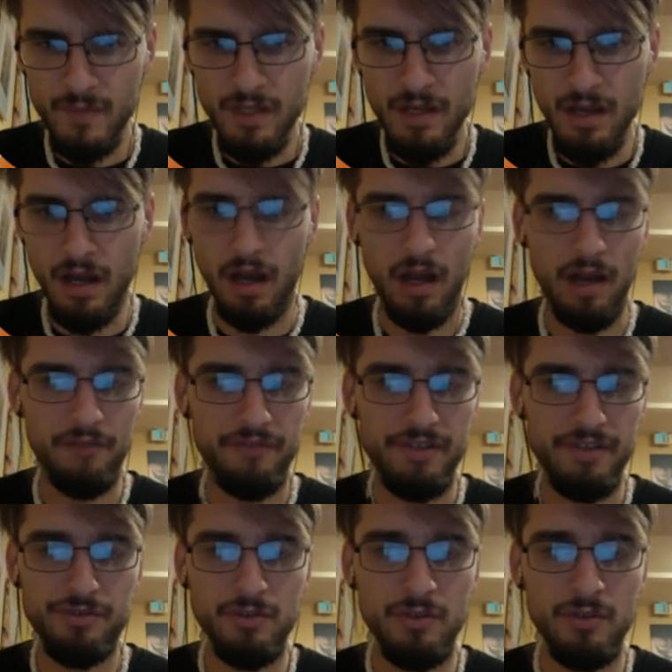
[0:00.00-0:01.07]
a
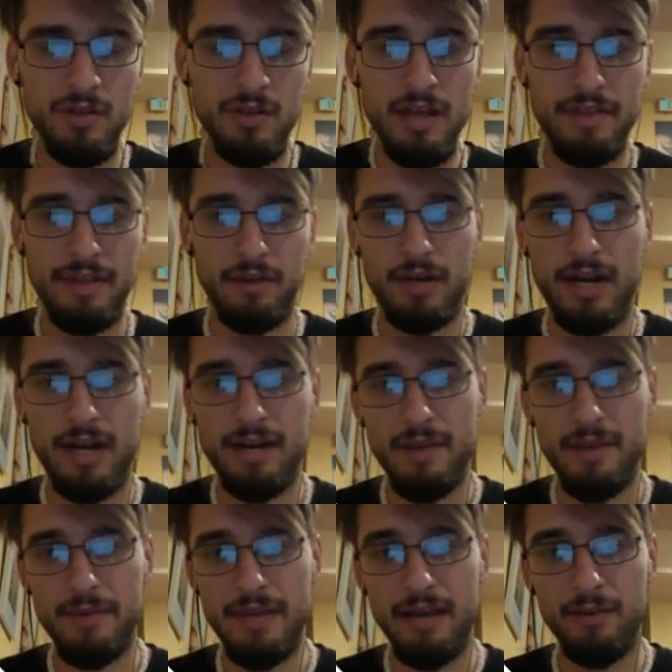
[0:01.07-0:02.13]
visual that will kind of
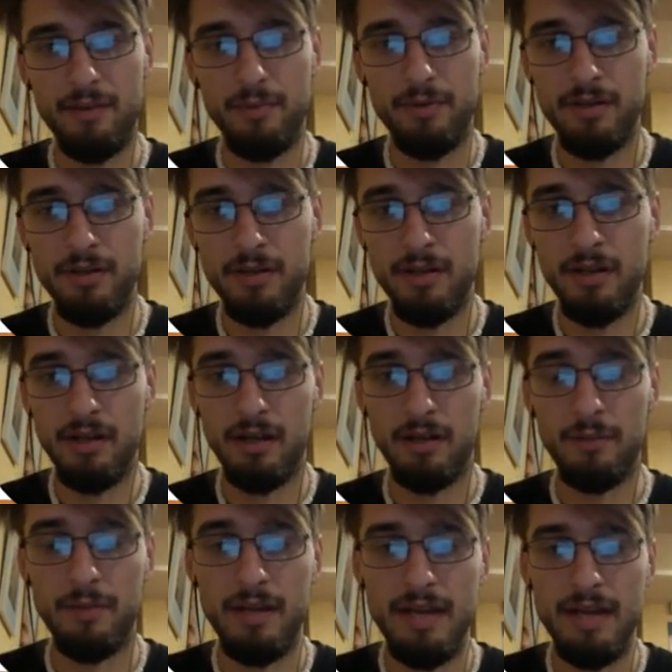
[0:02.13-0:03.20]
maybe help
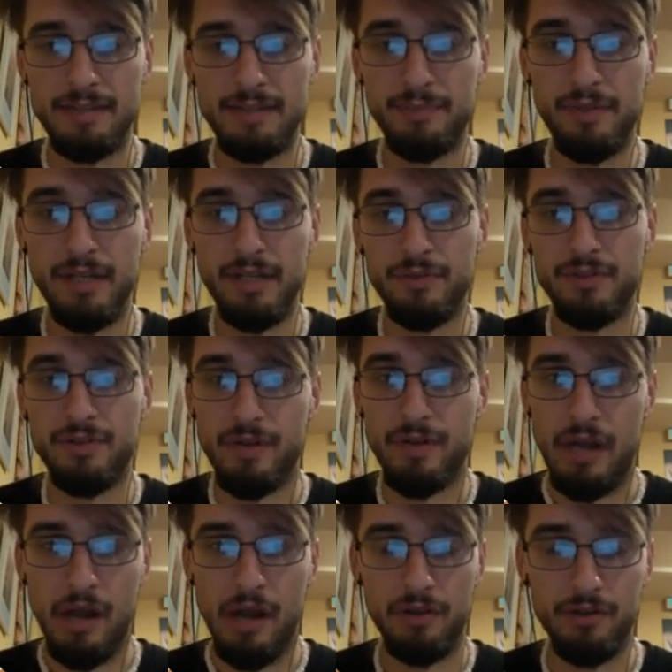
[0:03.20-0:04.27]
explain what's
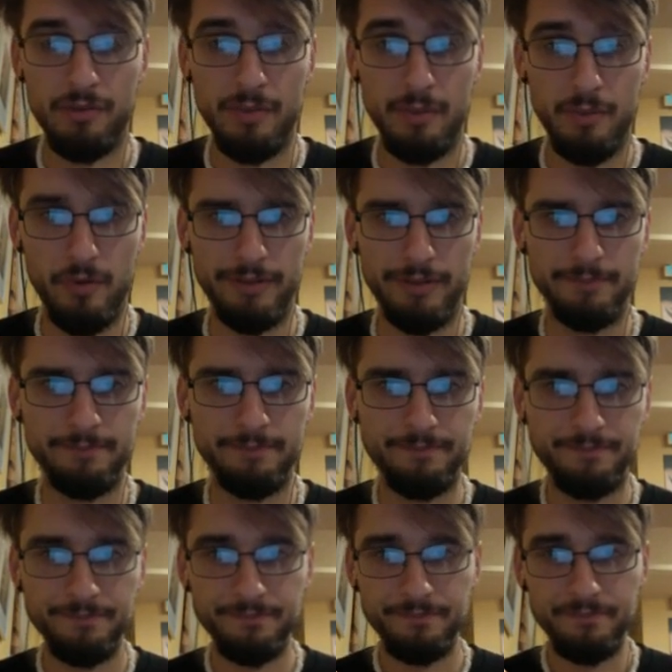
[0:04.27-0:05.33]
going on a little bit more.
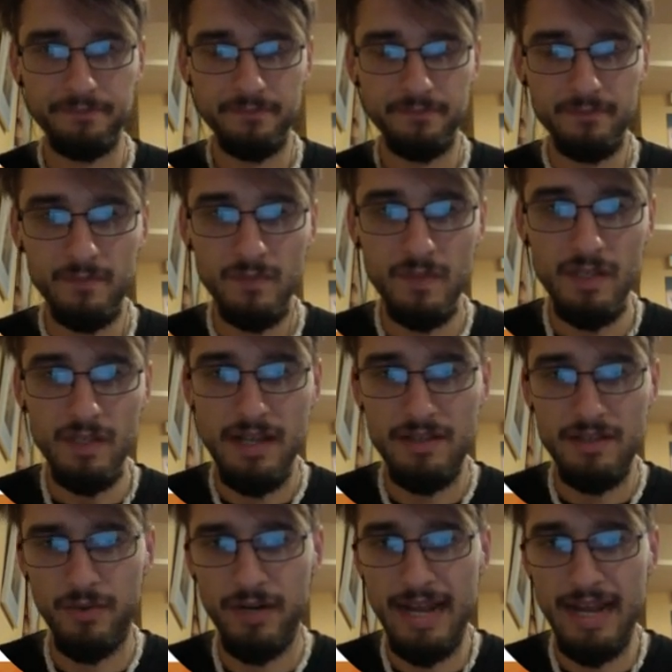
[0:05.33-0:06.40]
And
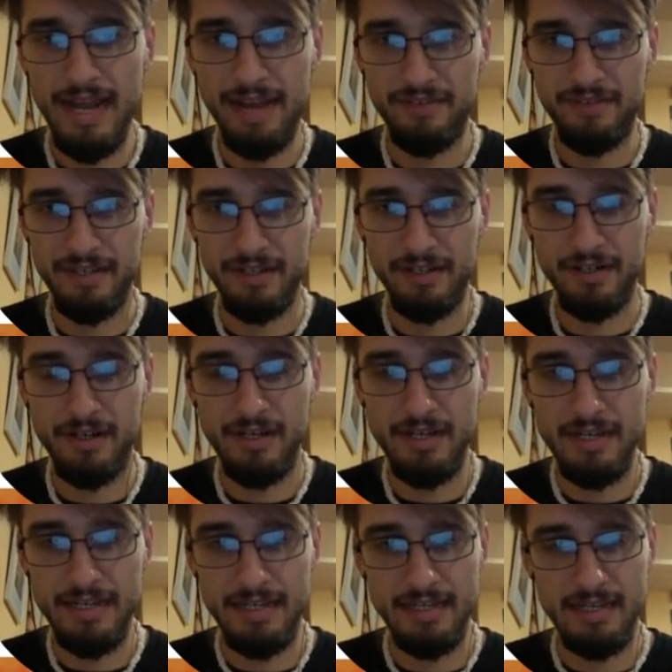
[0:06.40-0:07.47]
so what I have here
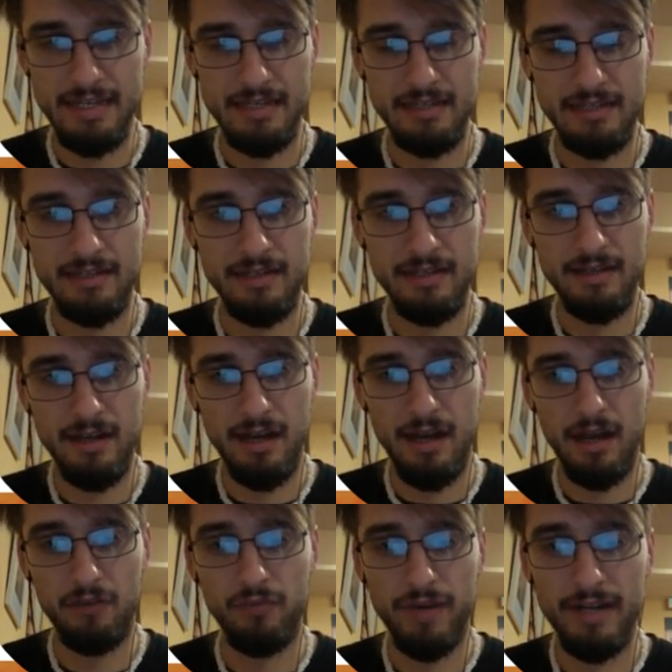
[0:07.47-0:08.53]
is
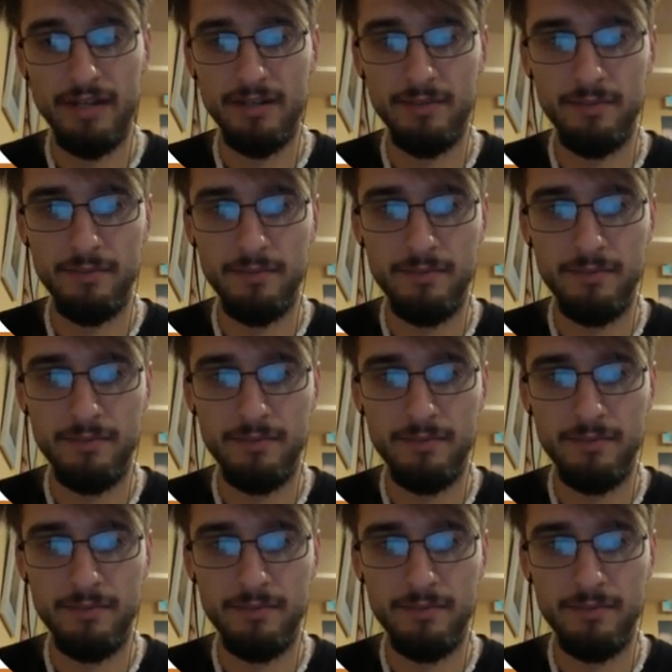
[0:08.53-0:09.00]
a random